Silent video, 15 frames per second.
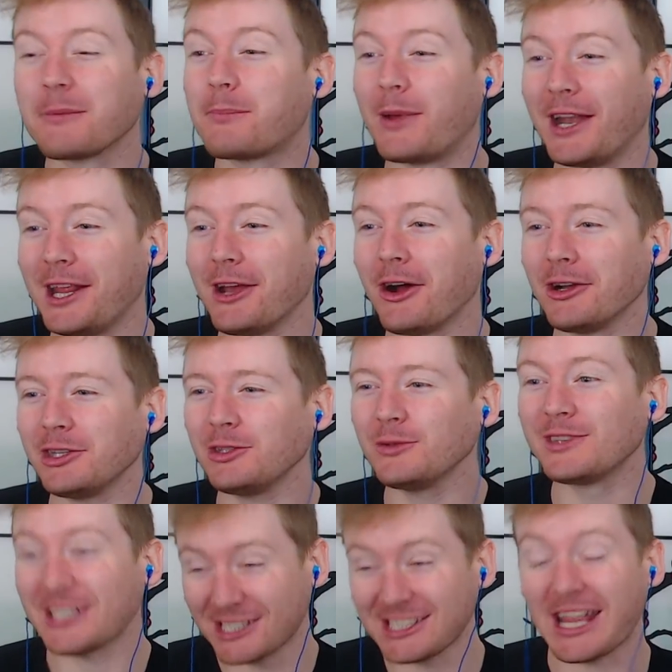pity on you,
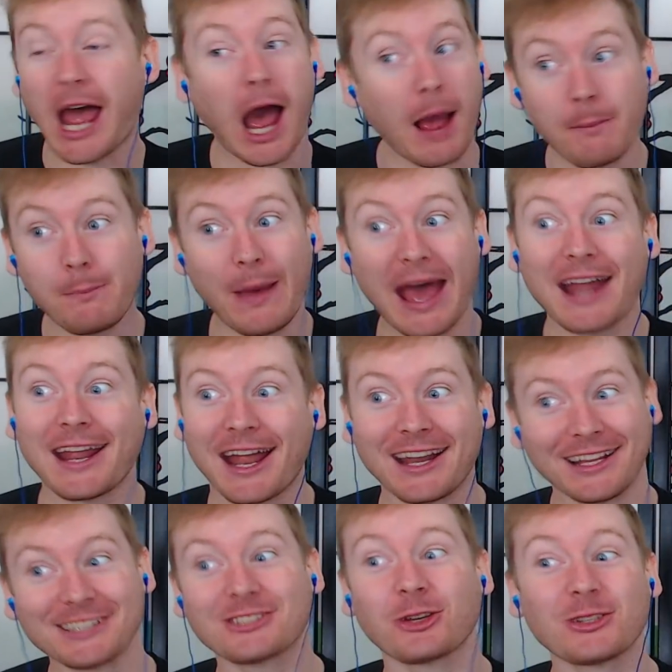this is how I'm bad at
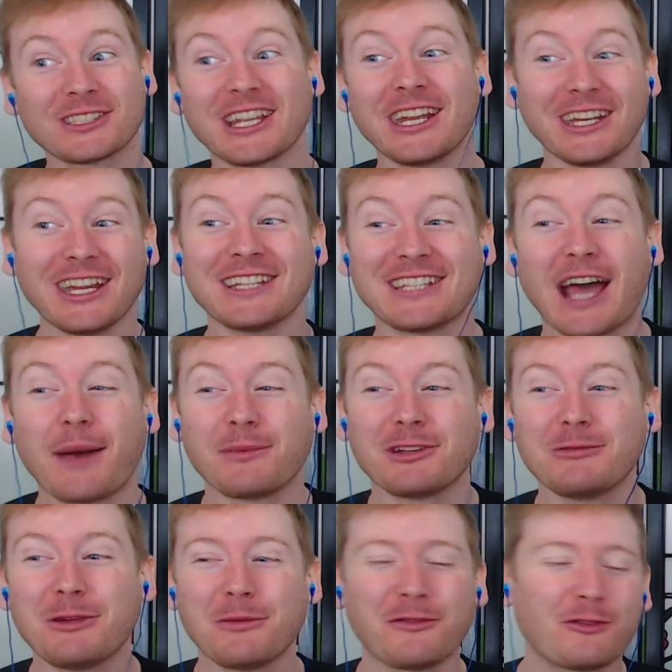it. So it's happened to
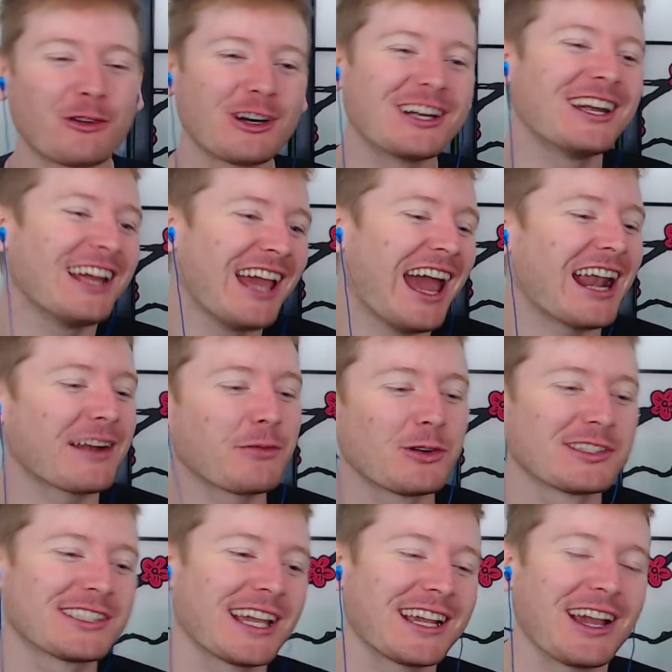me before, and
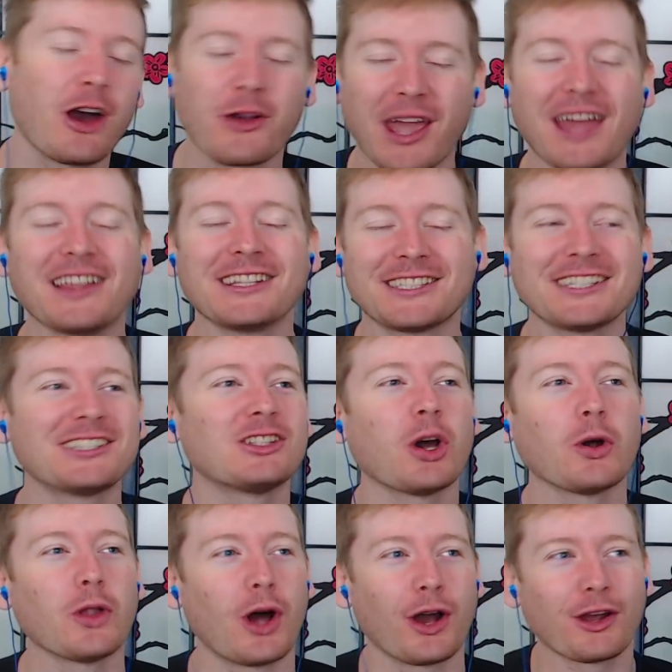everyone's like, okay, this is no
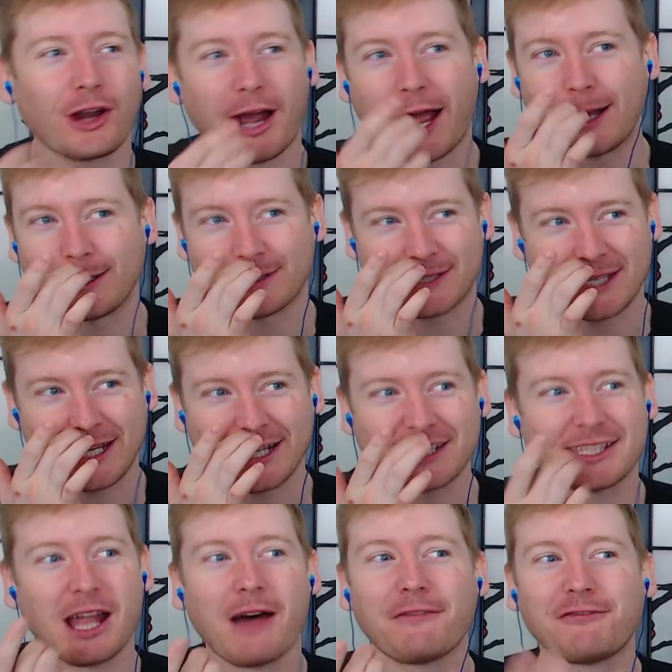longer hide and seek. It's
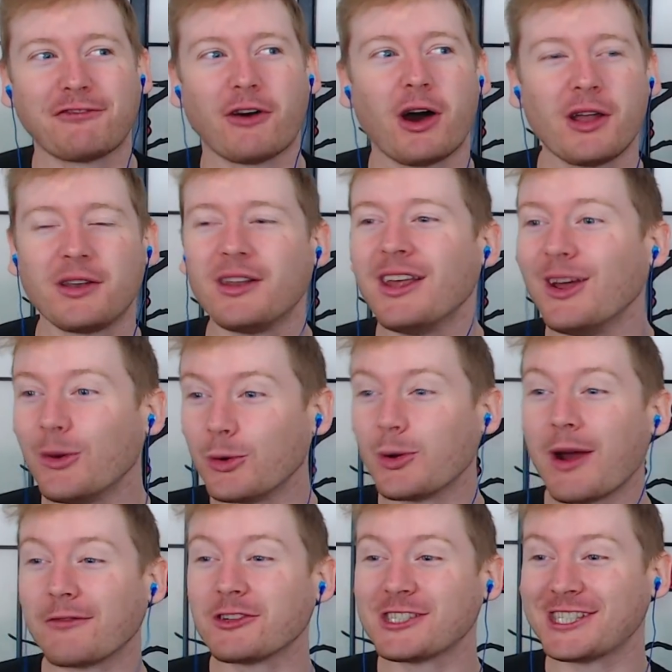not fun when
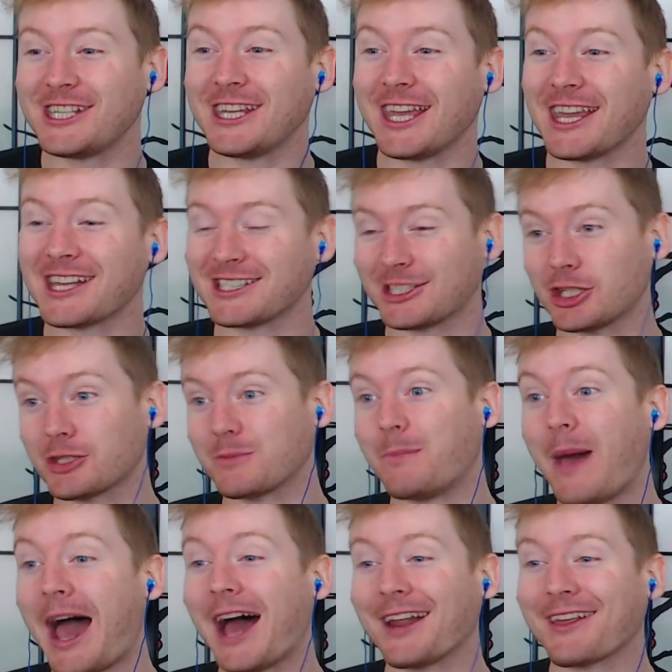whoever's seeking is just
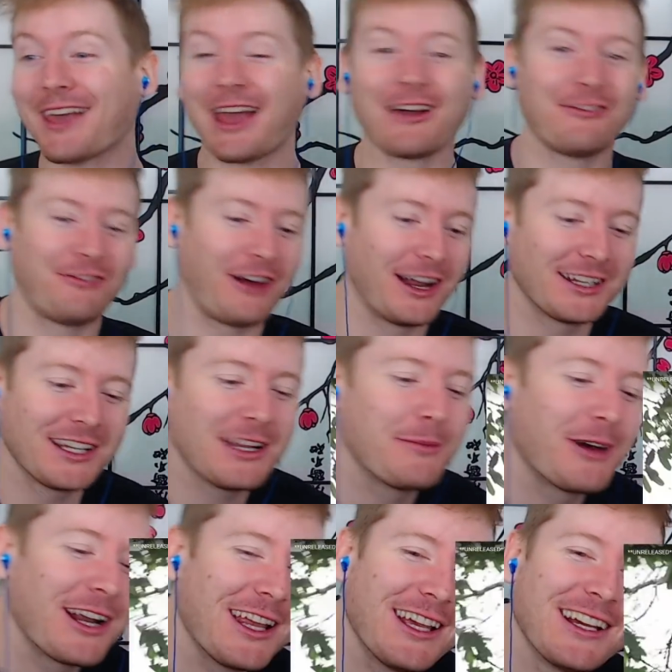bad and can't find
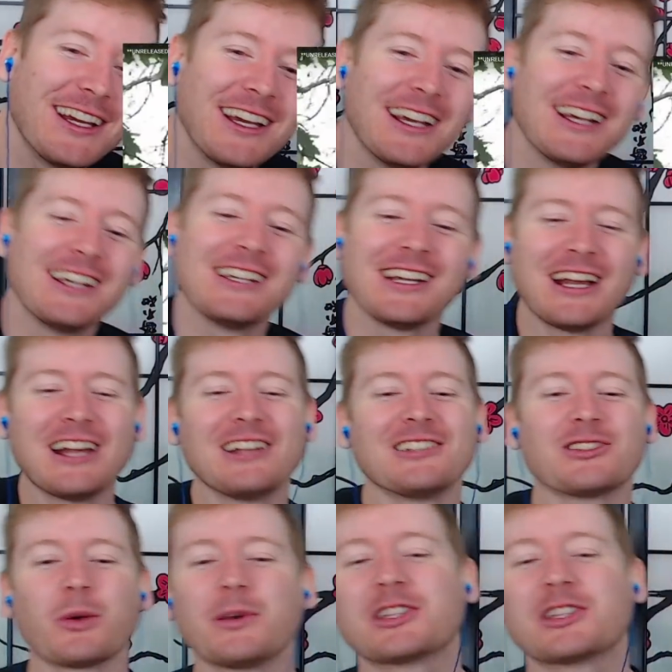anybody. So we